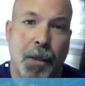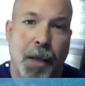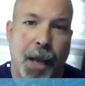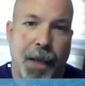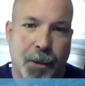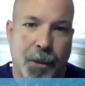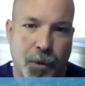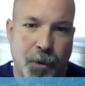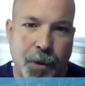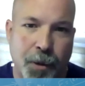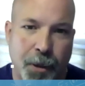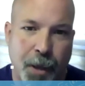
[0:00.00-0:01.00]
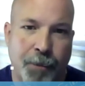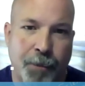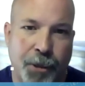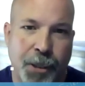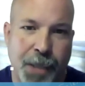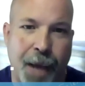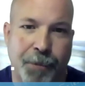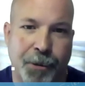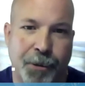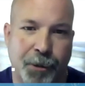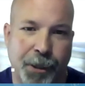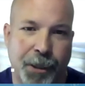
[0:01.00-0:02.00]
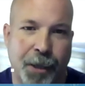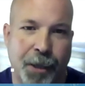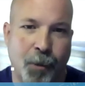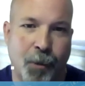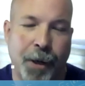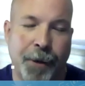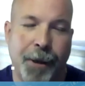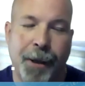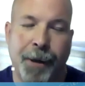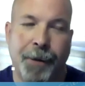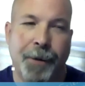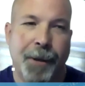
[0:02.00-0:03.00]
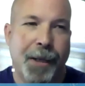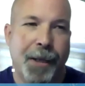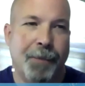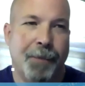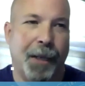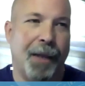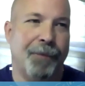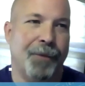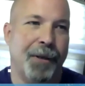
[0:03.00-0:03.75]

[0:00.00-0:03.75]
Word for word: And so um, she's absolutely another one and in my life.